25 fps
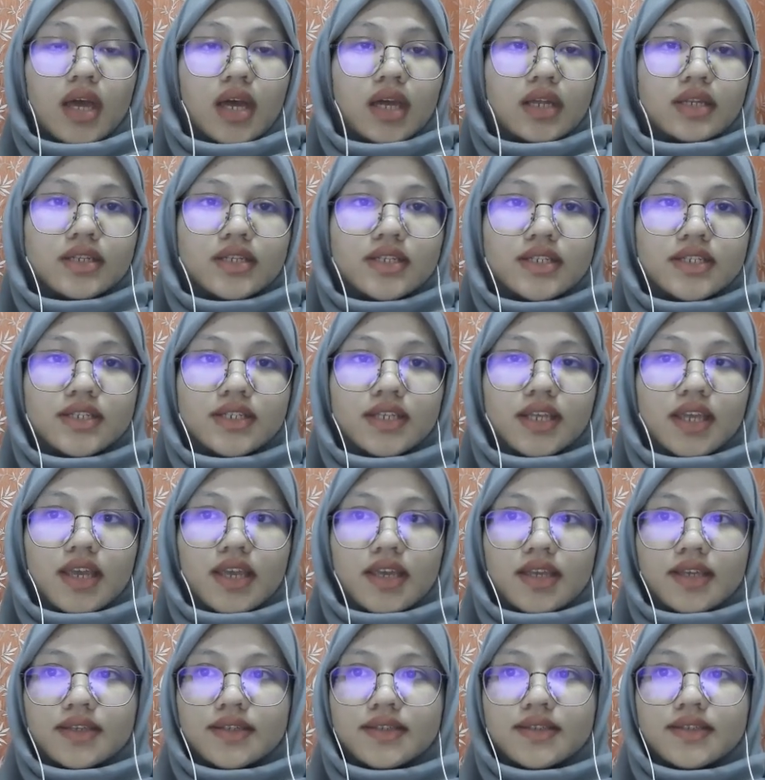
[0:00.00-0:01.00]
This
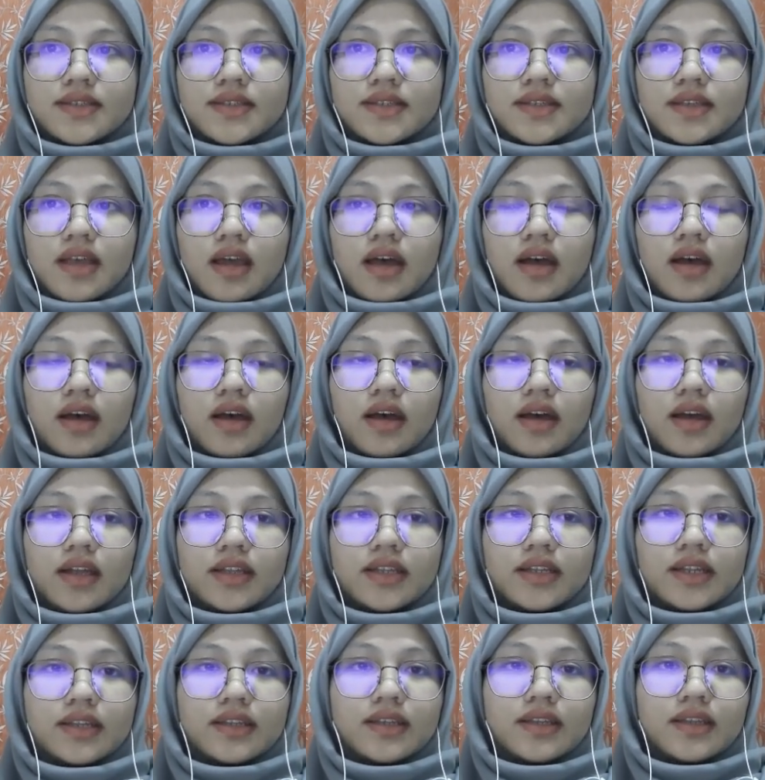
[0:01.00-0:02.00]
case
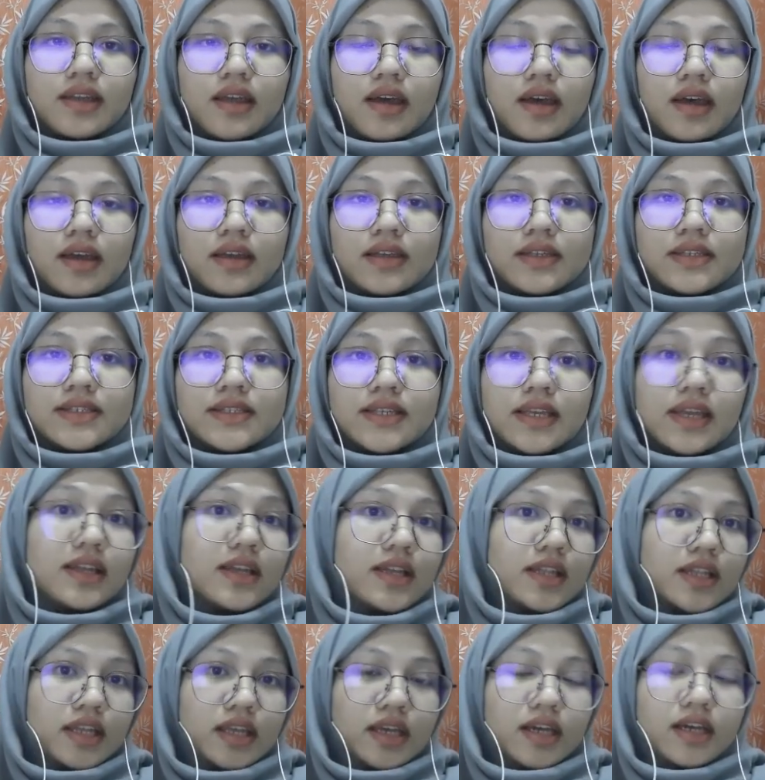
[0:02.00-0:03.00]
that I said
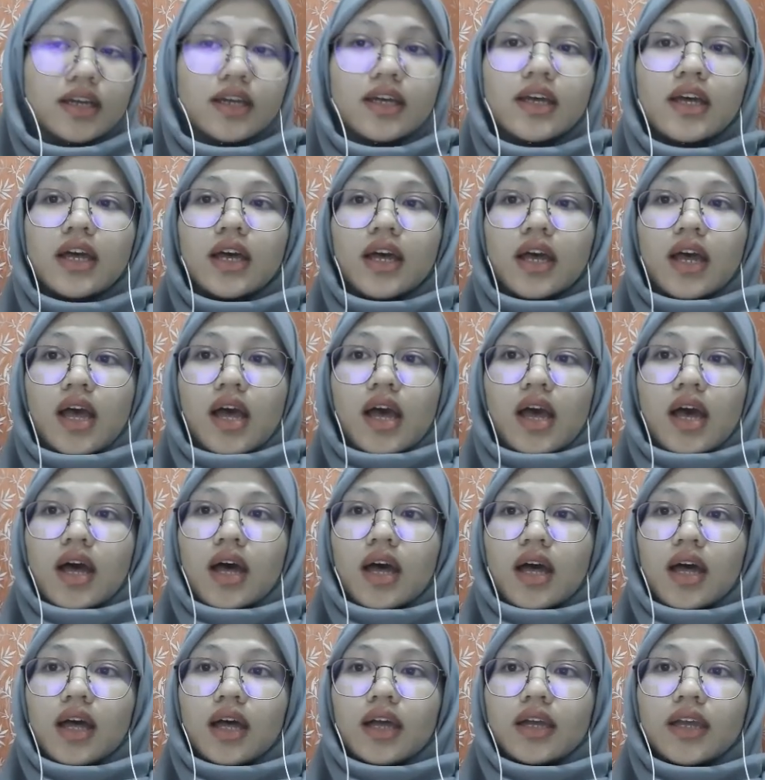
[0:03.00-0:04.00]
earlier
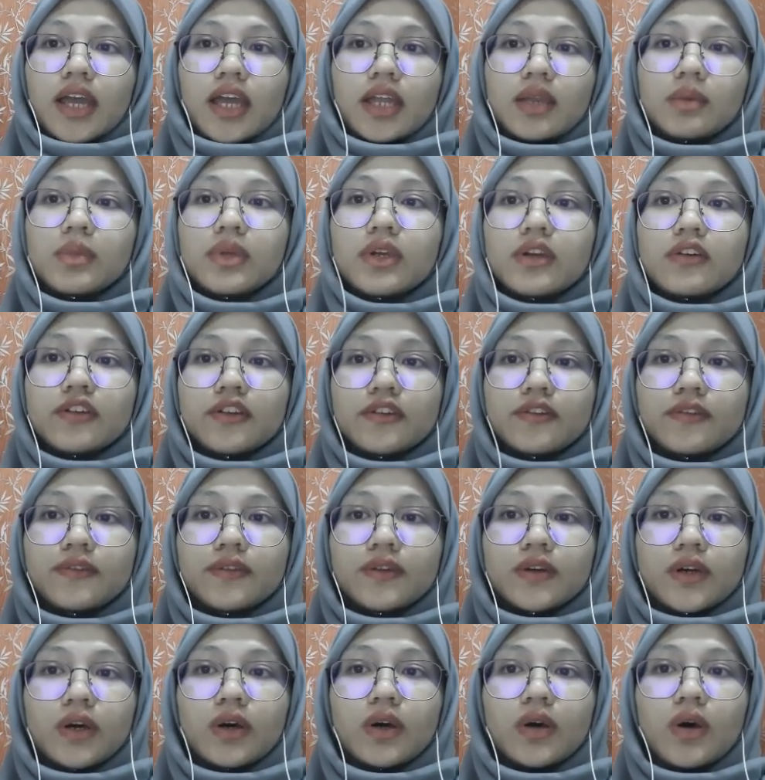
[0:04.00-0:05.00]
can be
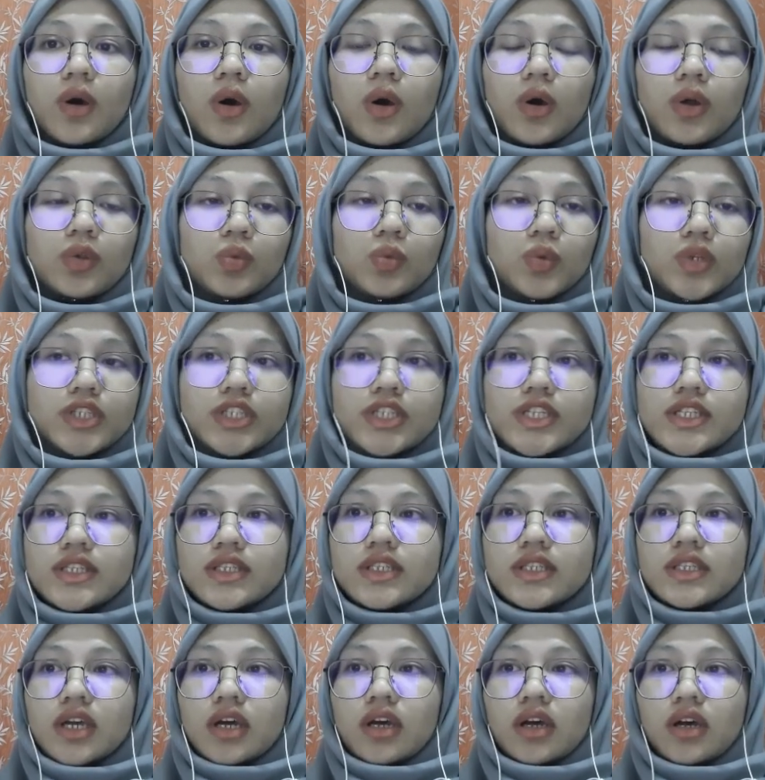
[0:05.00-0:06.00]
referred on, which
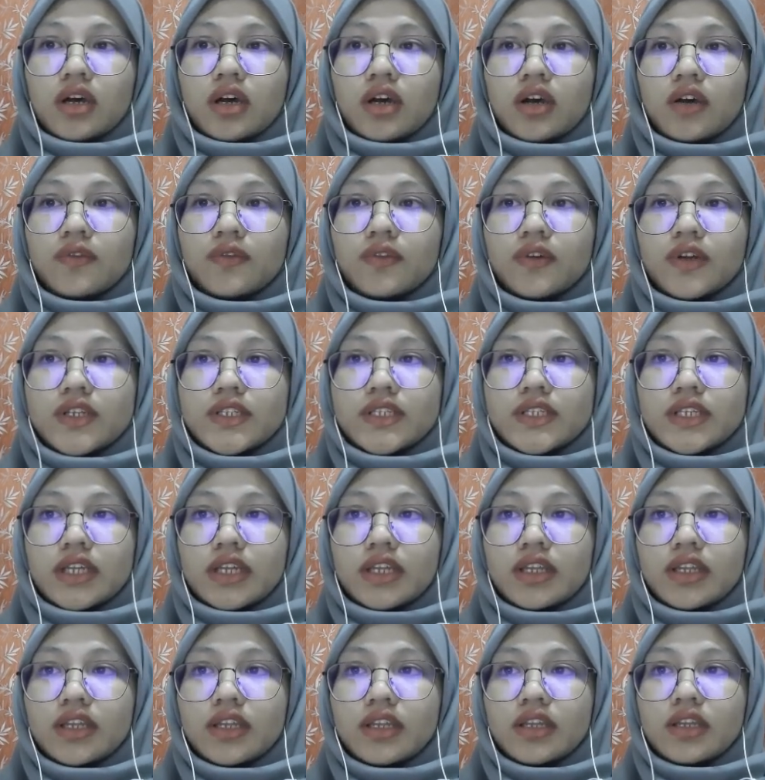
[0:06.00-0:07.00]
is first
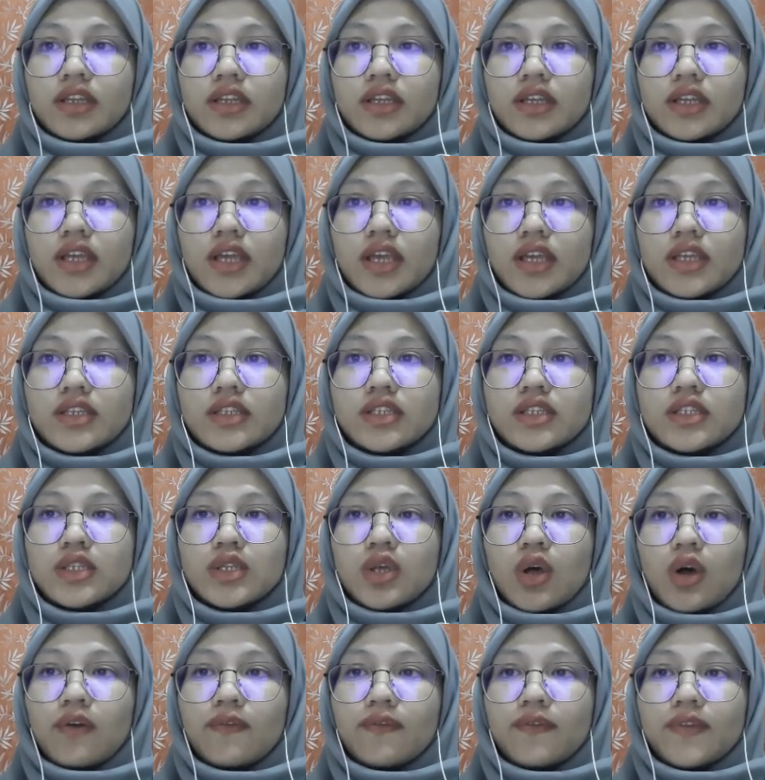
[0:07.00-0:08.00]
in the case
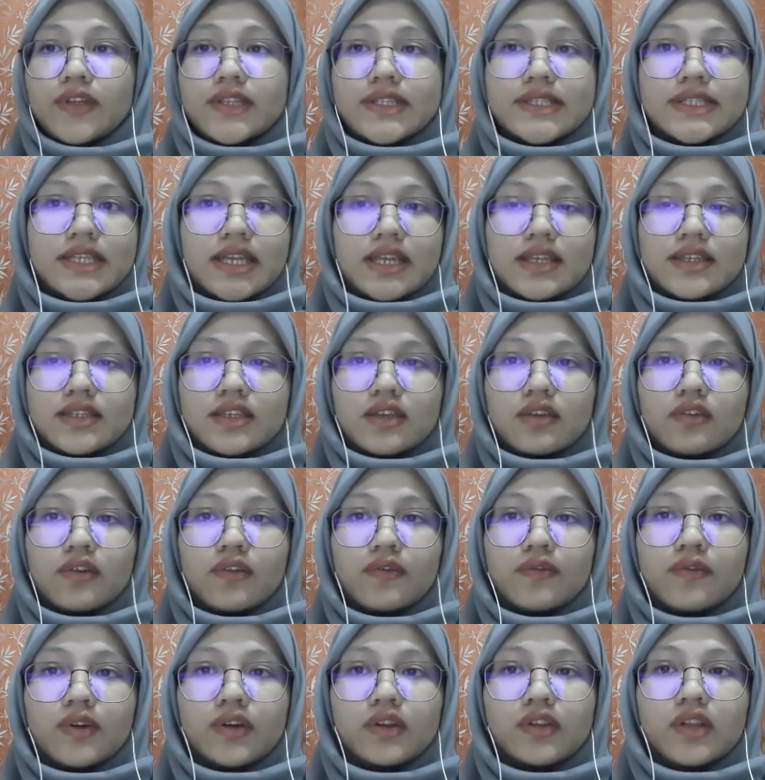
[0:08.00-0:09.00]
of a state's
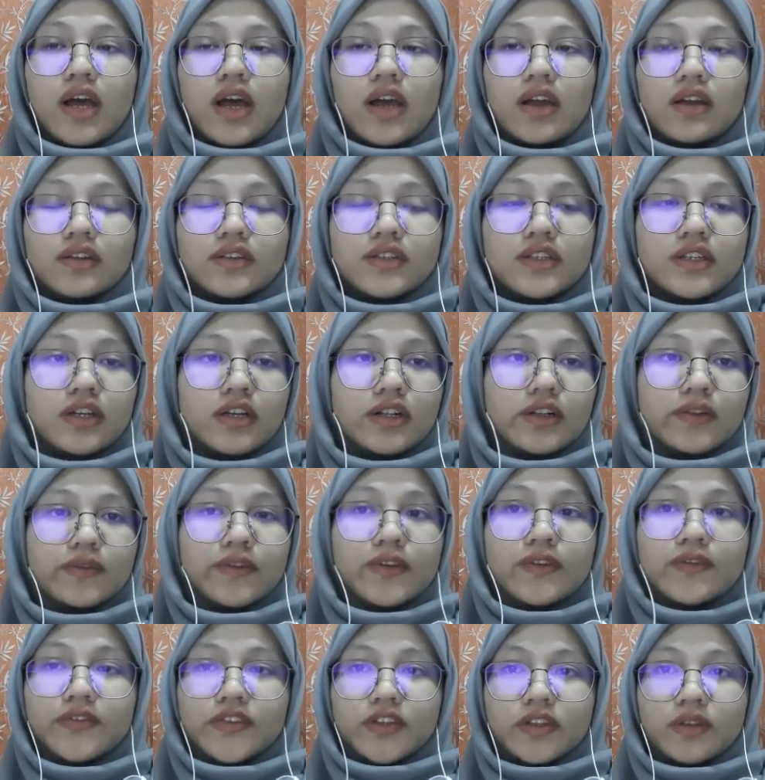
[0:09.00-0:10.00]
referral article
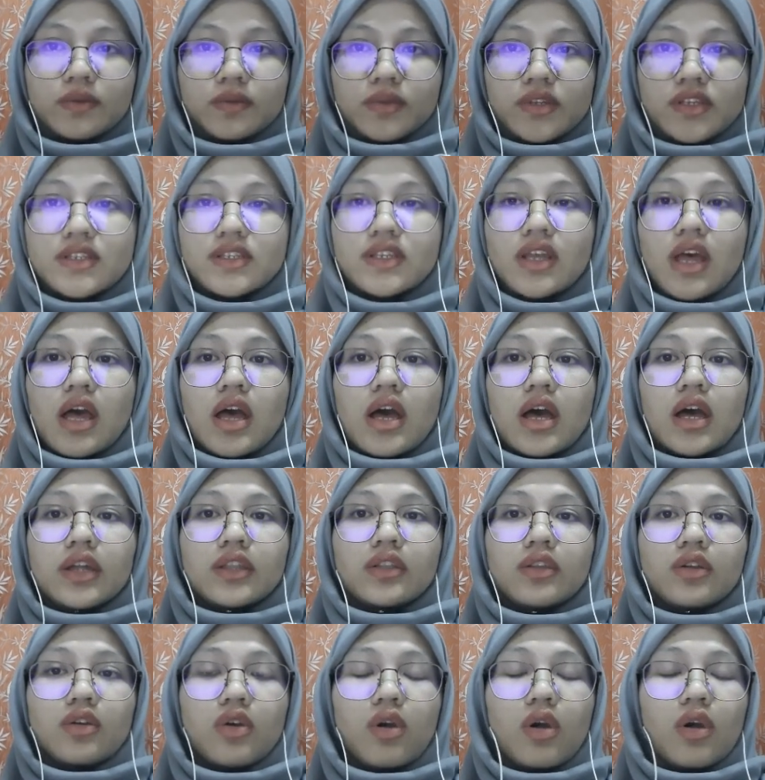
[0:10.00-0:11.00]
15bis,
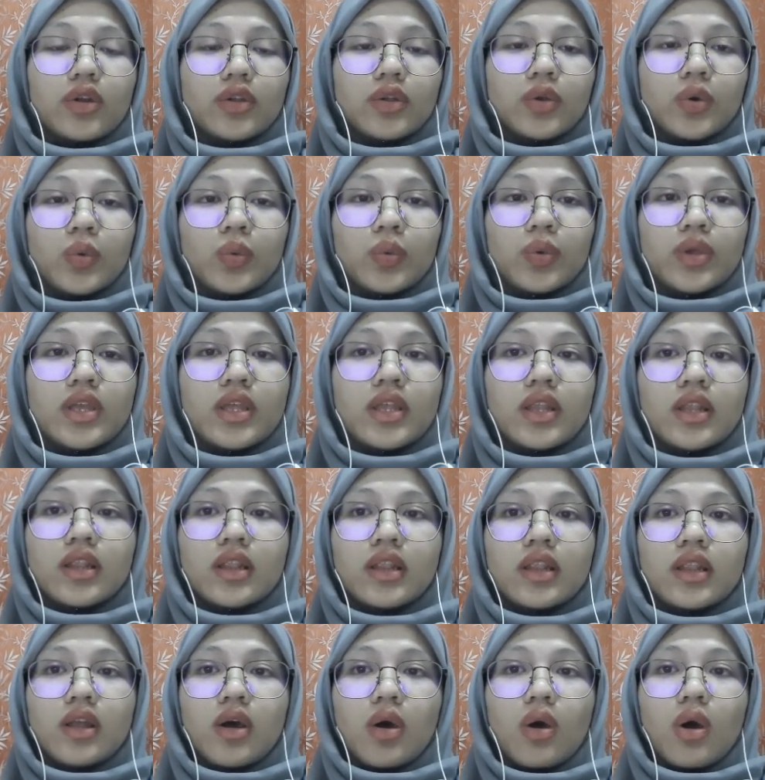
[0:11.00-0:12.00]
the court
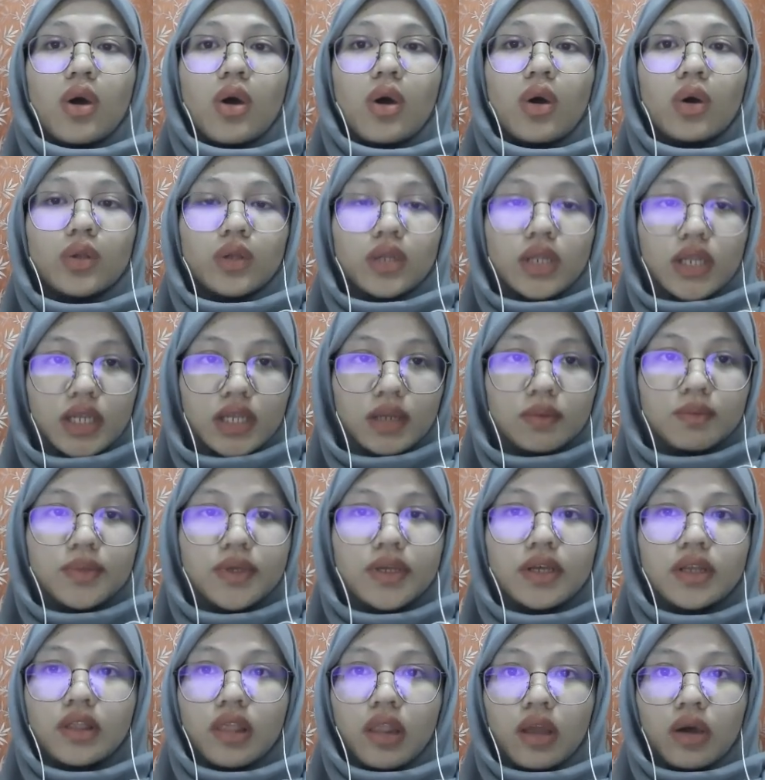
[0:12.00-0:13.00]
will only
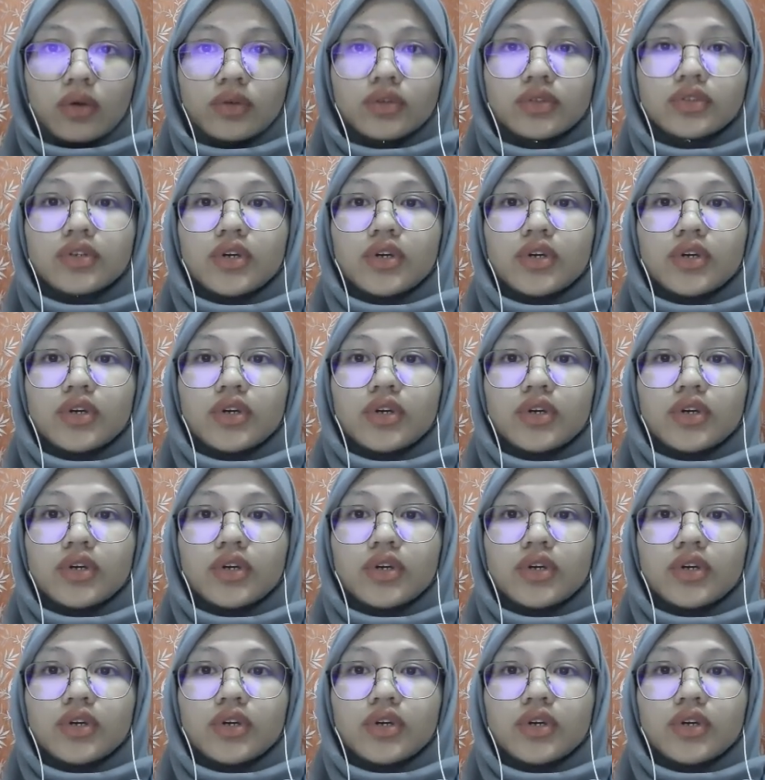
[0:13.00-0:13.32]
be allowed